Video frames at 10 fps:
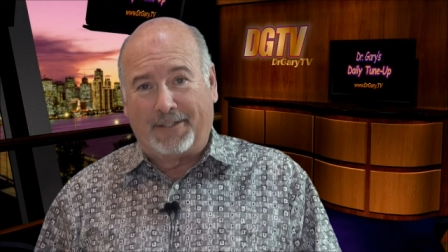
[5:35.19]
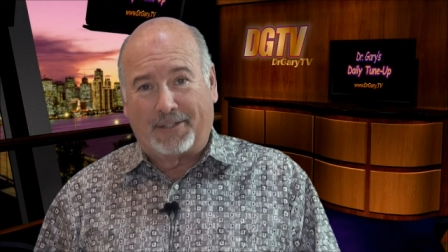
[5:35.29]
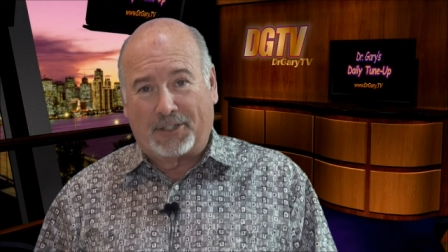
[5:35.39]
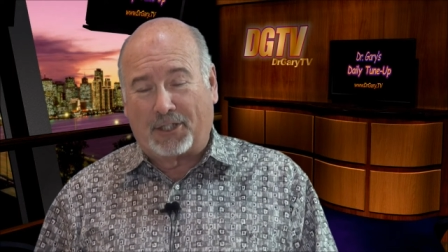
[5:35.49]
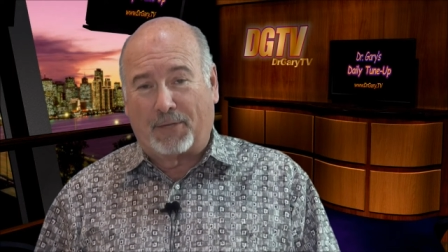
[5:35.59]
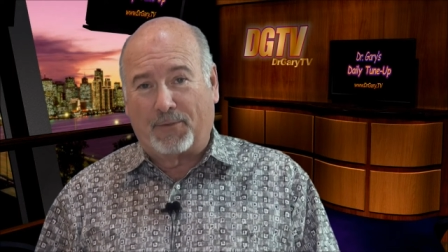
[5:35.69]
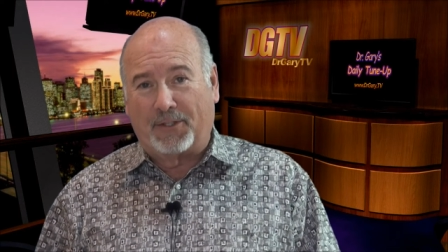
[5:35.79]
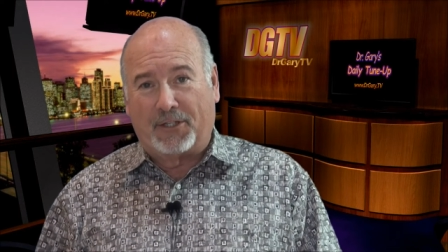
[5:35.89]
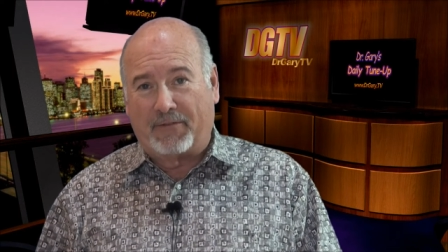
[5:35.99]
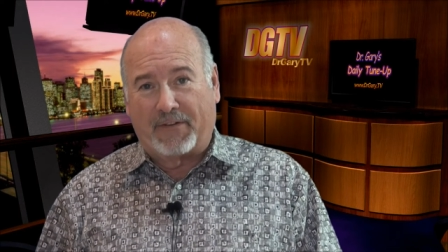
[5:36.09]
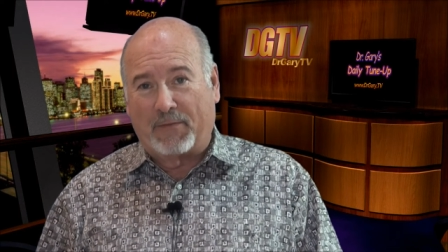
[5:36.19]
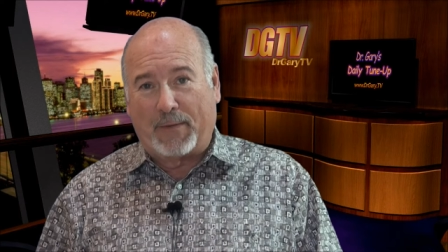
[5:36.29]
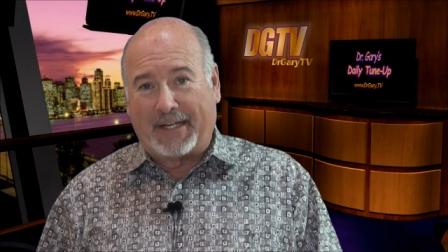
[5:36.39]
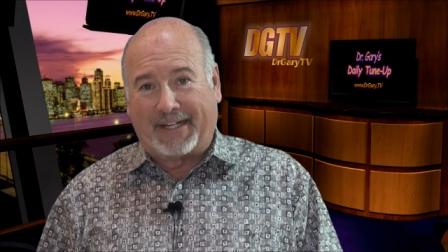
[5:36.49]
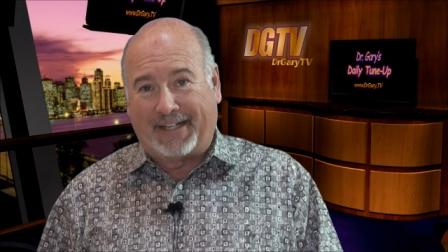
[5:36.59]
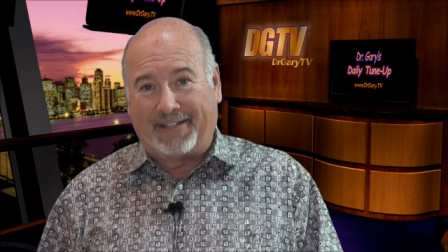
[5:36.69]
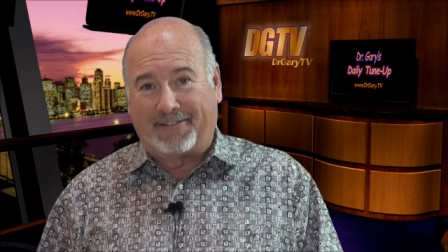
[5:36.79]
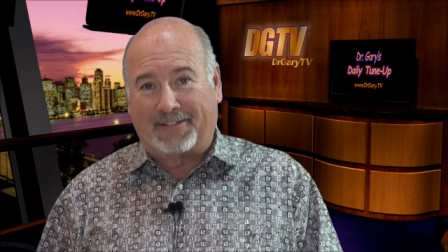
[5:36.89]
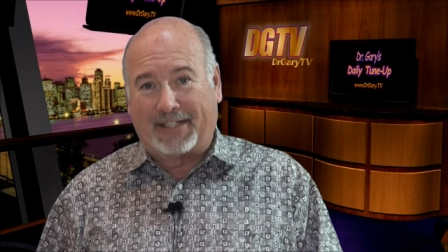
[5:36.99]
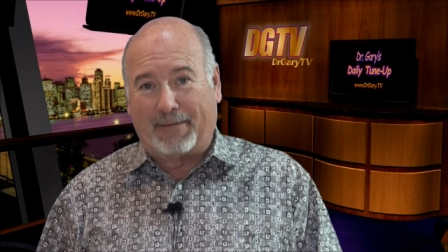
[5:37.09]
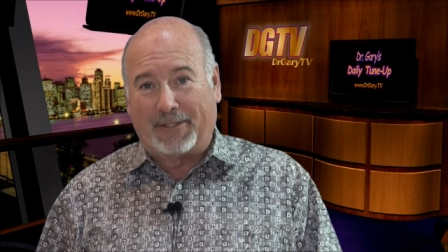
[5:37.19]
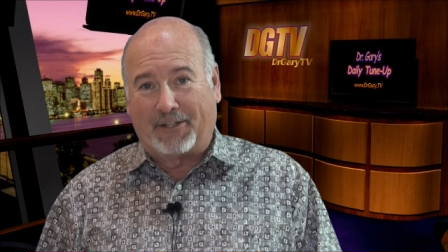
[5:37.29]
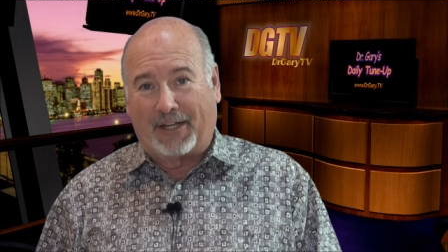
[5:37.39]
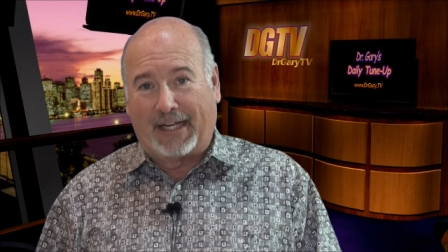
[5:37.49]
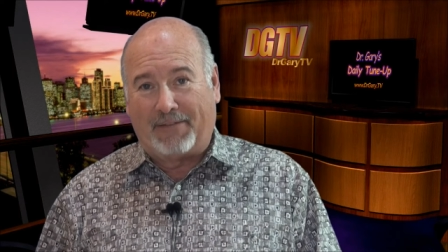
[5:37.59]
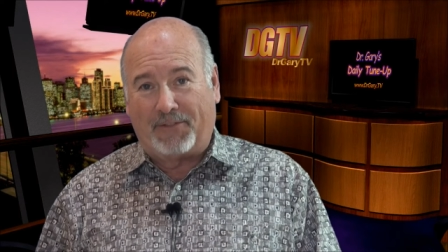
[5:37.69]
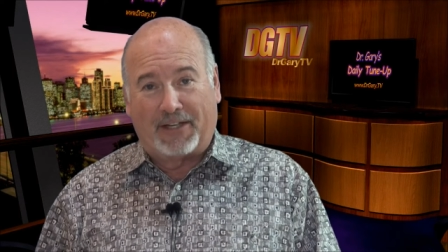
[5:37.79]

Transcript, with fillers: you're sharper than you've ever been at any other time in your life,